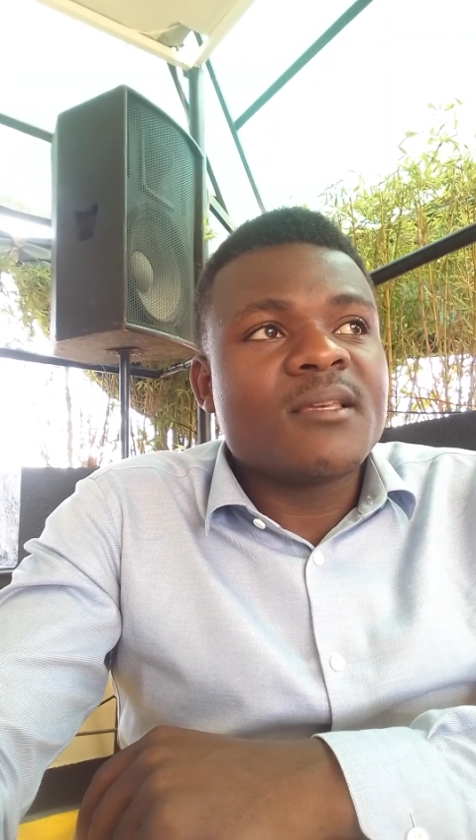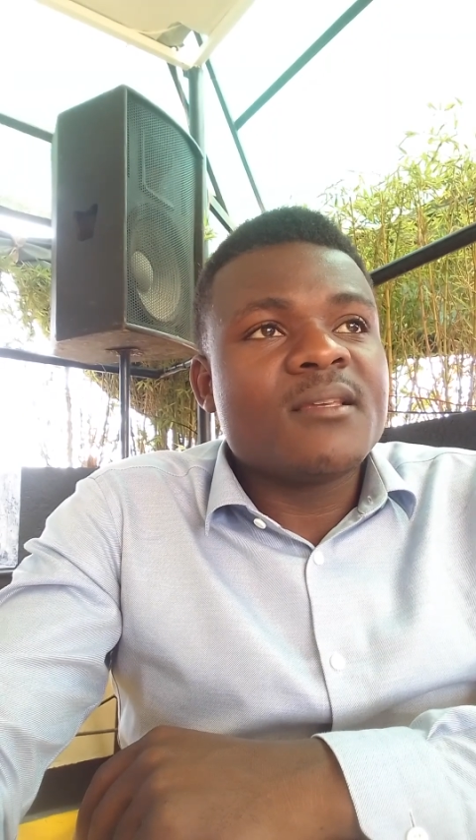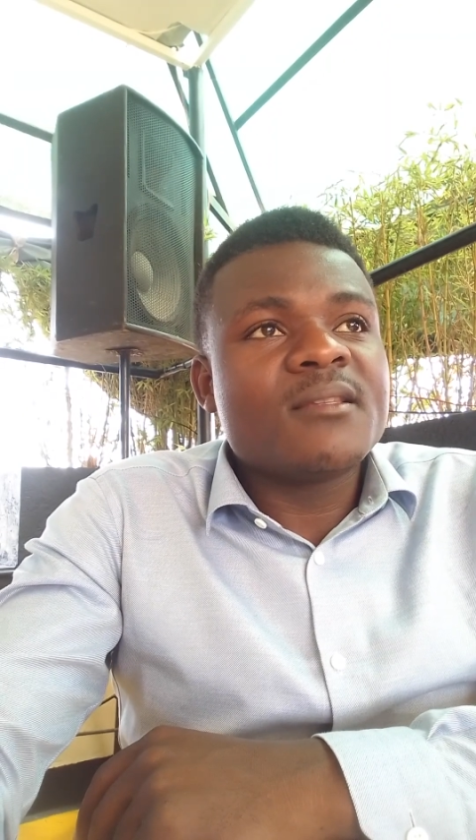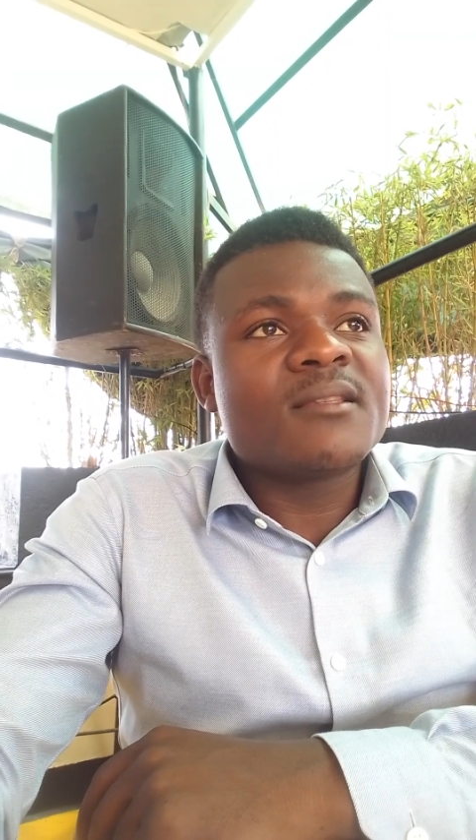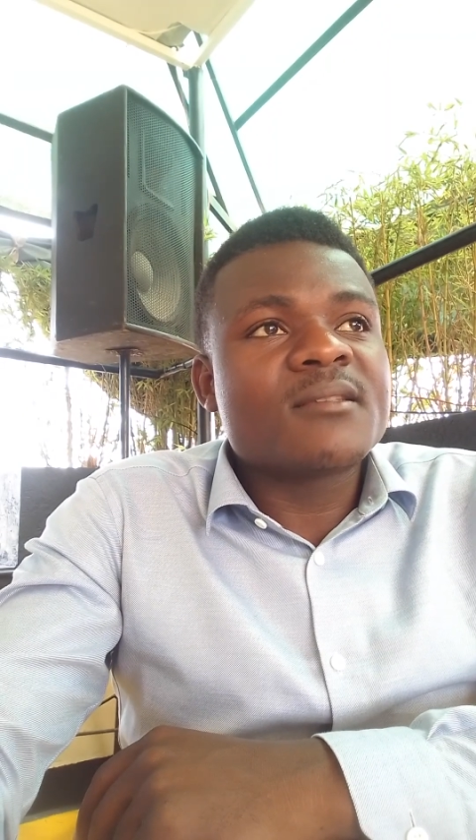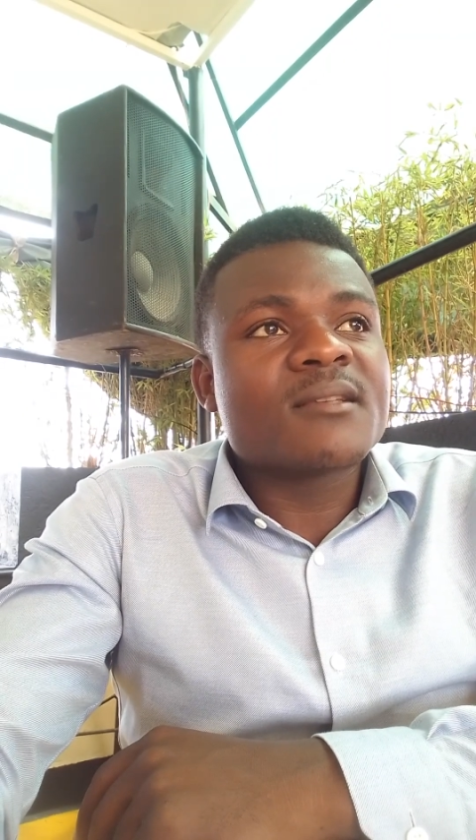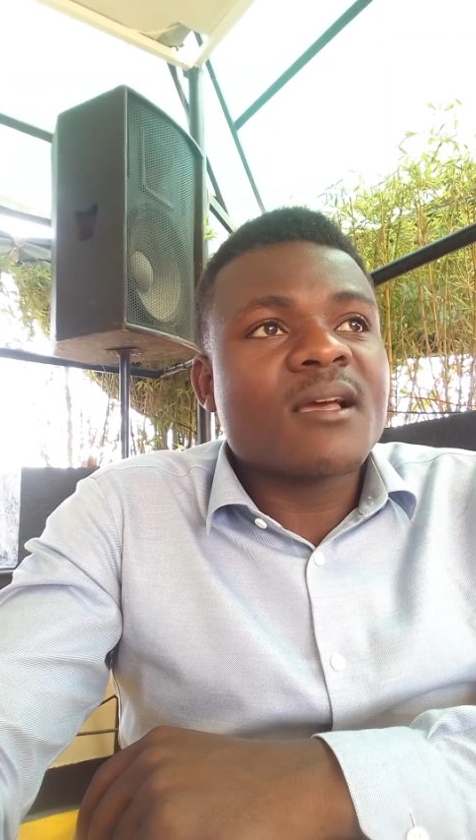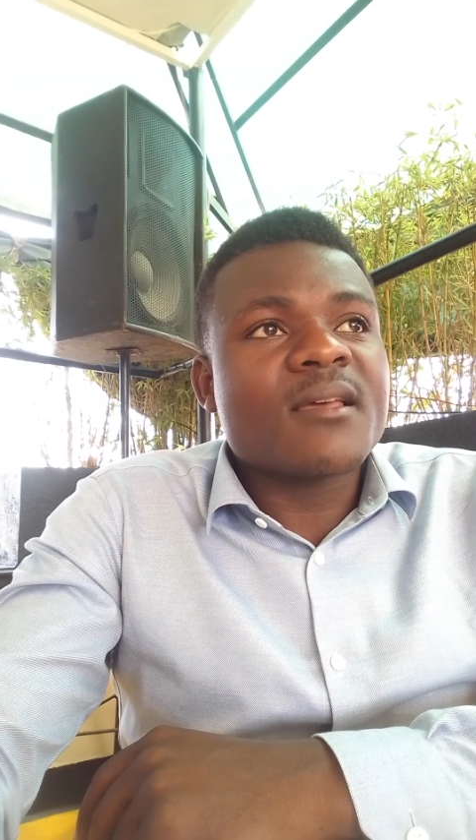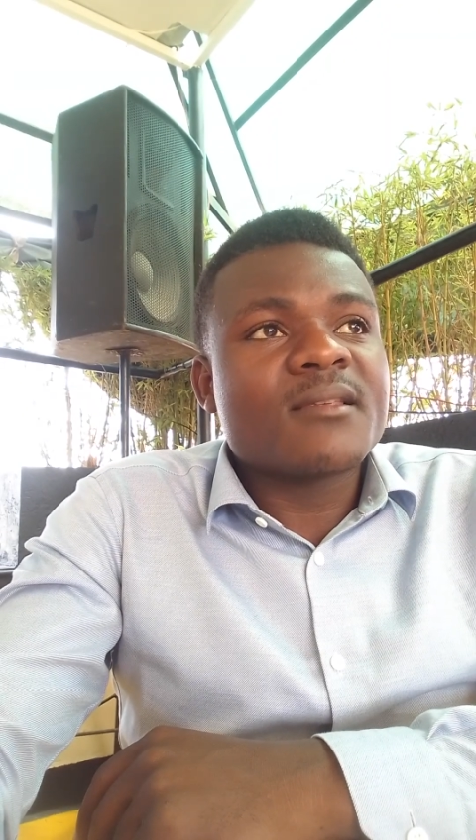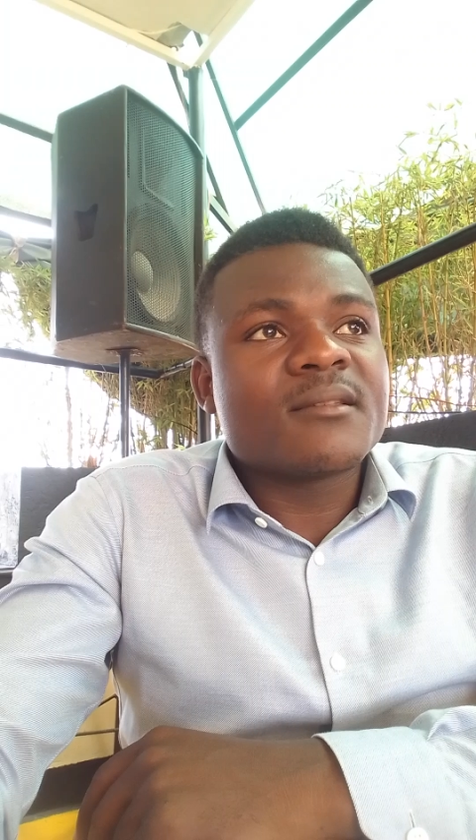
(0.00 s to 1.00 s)
in the
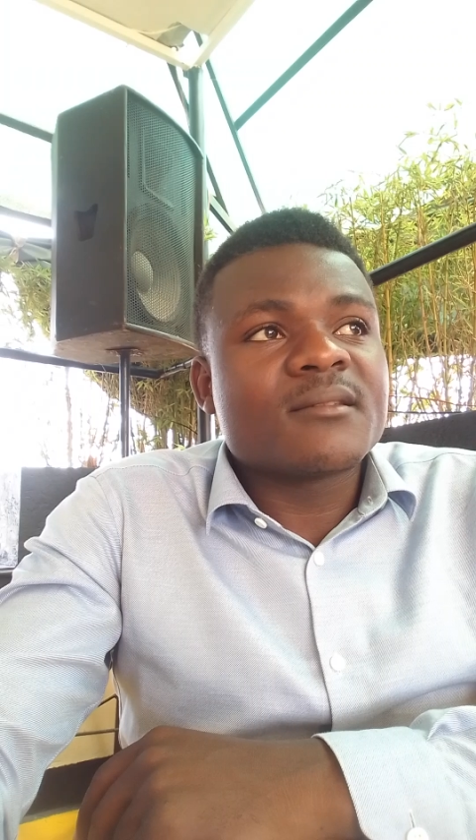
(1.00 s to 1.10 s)
sky,